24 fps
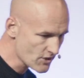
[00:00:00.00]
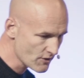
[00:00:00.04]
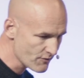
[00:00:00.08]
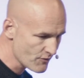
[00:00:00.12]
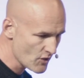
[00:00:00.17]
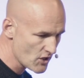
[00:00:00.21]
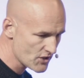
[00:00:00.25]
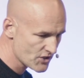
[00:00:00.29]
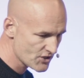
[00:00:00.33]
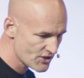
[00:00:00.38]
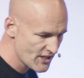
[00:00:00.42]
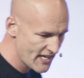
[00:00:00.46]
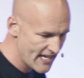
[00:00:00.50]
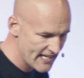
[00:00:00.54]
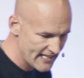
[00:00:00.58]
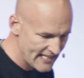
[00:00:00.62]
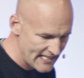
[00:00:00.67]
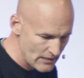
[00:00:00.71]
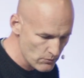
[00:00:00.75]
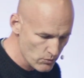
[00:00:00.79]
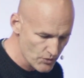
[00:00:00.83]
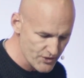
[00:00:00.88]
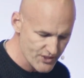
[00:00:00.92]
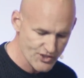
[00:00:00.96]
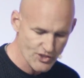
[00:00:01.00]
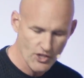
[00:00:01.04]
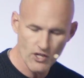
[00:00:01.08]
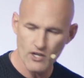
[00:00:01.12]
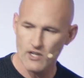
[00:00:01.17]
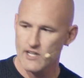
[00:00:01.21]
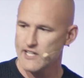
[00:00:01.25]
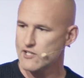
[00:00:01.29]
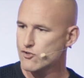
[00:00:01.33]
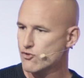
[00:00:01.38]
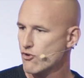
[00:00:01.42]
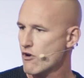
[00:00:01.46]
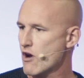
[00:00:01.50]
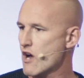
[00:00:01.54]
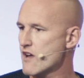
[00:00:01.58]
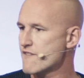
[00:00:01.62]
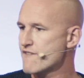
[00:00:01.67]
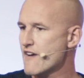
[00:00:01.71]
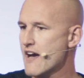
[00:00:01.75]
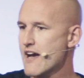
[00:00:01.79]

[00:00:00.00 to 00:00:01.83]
So verse 10, he will certainly drive